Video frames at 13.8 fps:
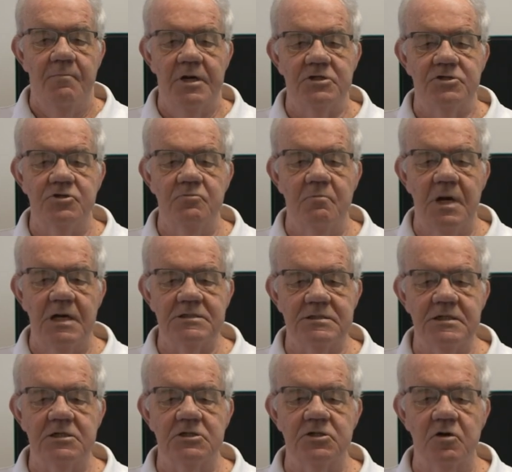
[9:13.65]
but you
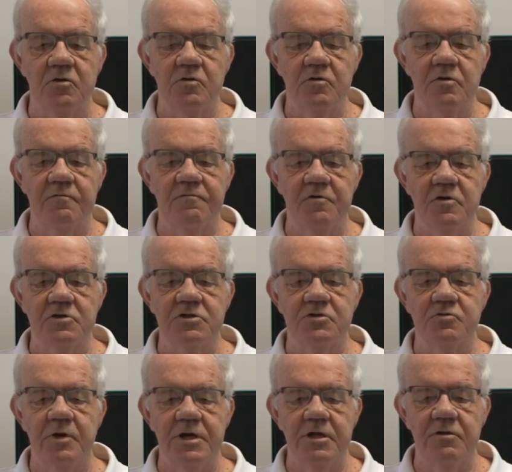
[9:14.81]
must exclude the first
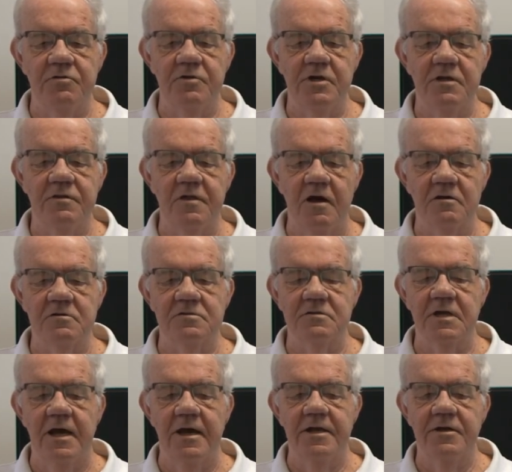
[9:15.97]

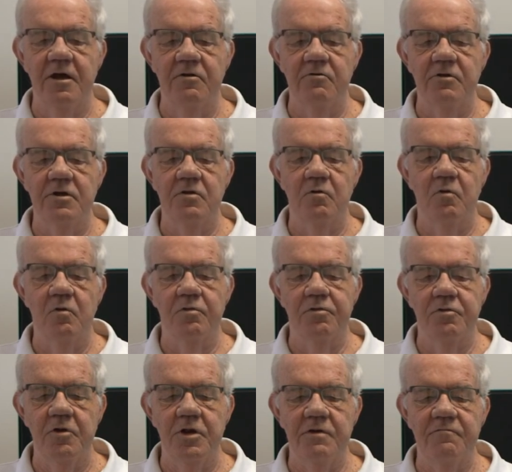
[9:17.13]
23,800 or
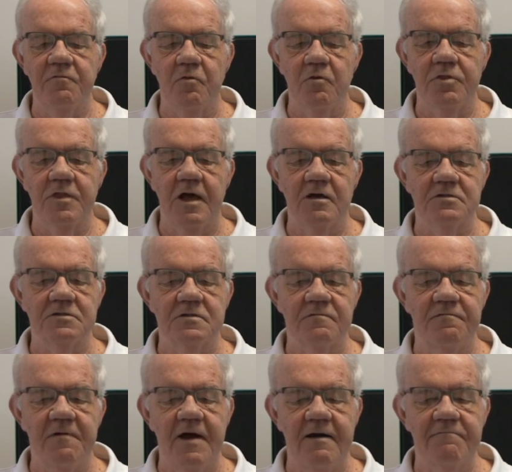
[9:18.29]

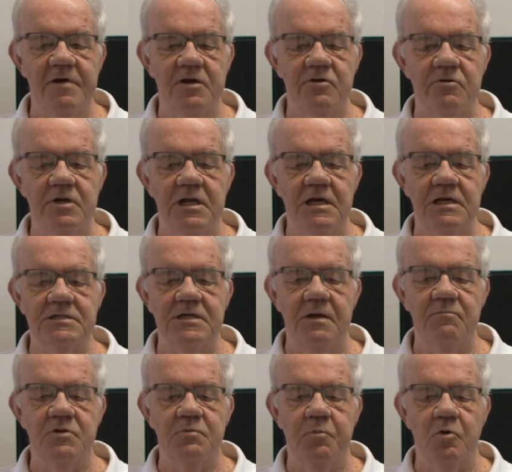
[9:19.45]
34,500
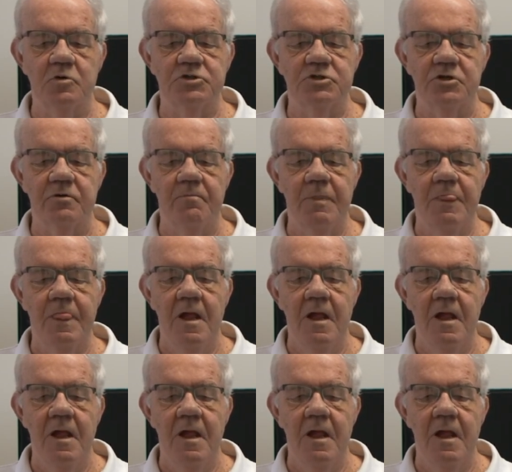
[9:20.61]
exempt portion.